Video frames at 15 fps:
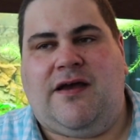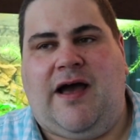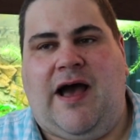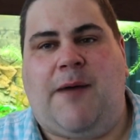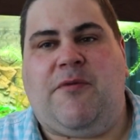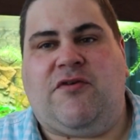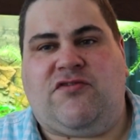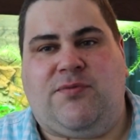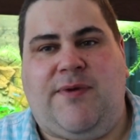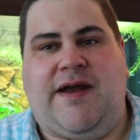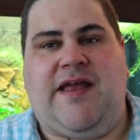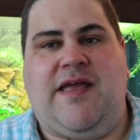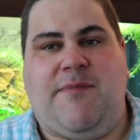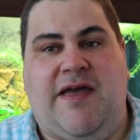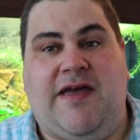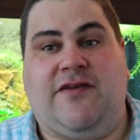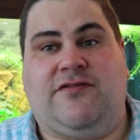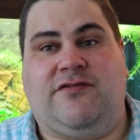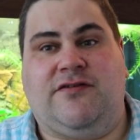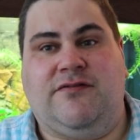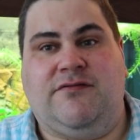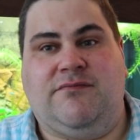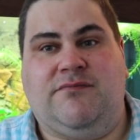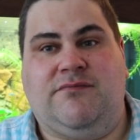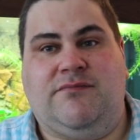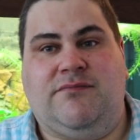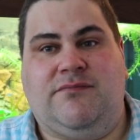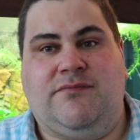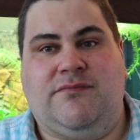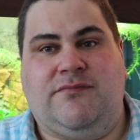I'm a sweaty mess,
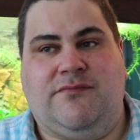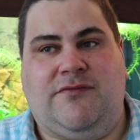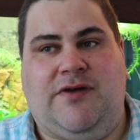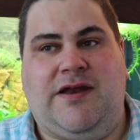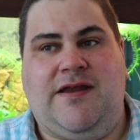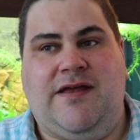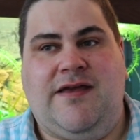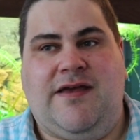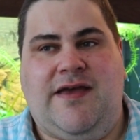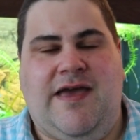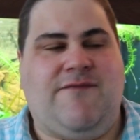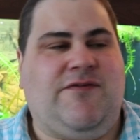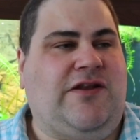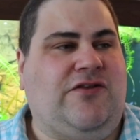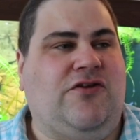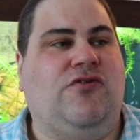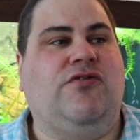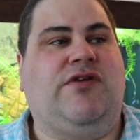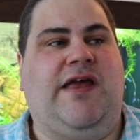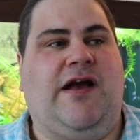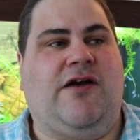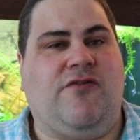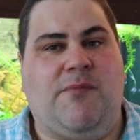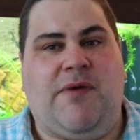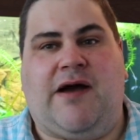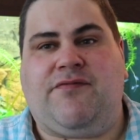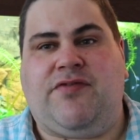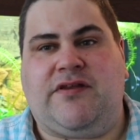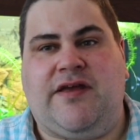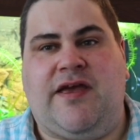right? Even in the hotel room
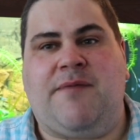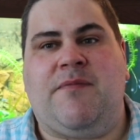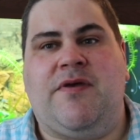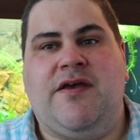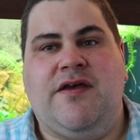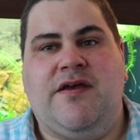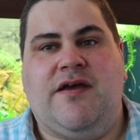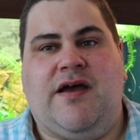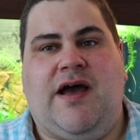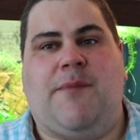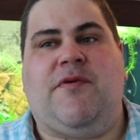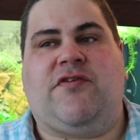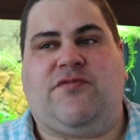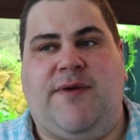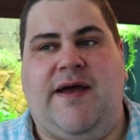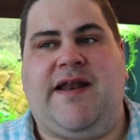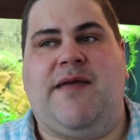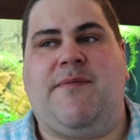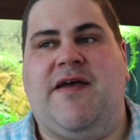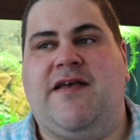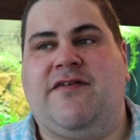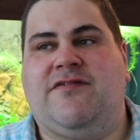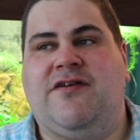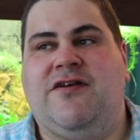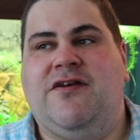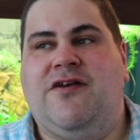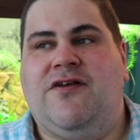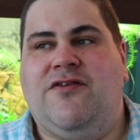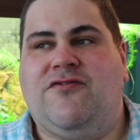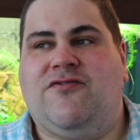half the time, I'm a sweaty mess.
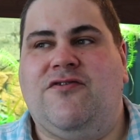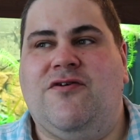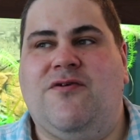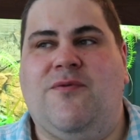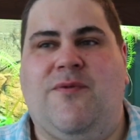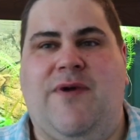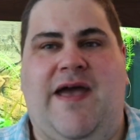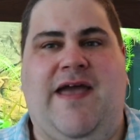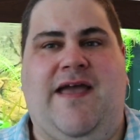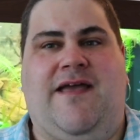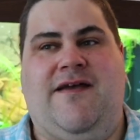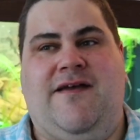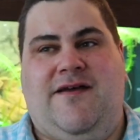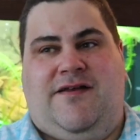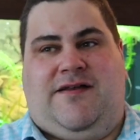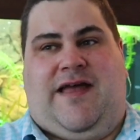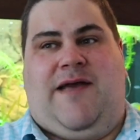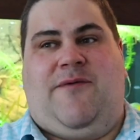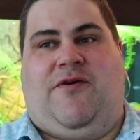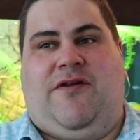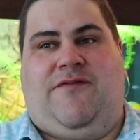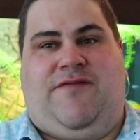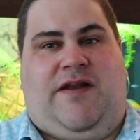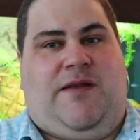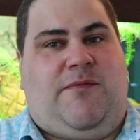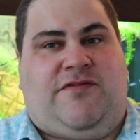There's no way I want to fit in